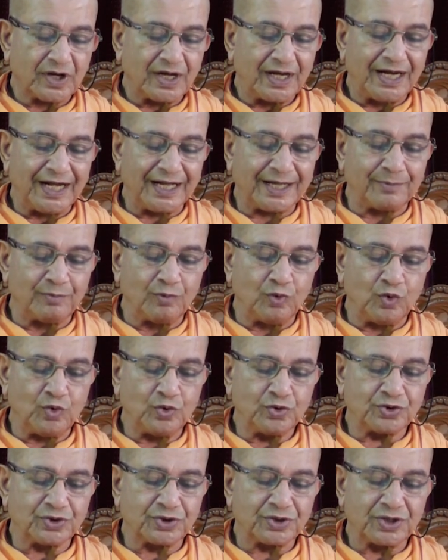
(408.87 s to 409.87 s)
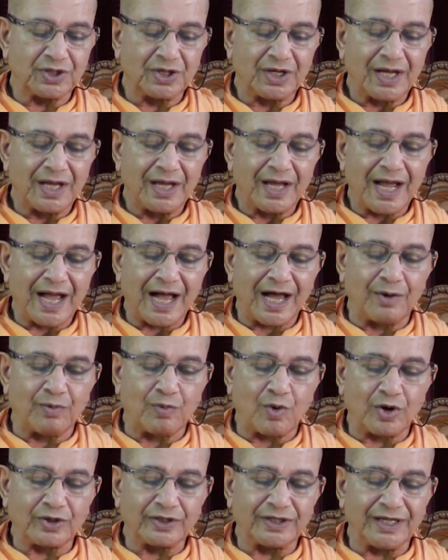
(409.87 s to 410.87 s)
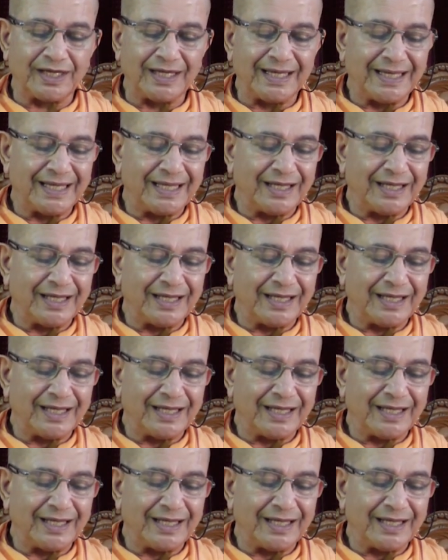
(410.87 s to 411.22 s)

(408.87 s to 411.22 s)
it moves among the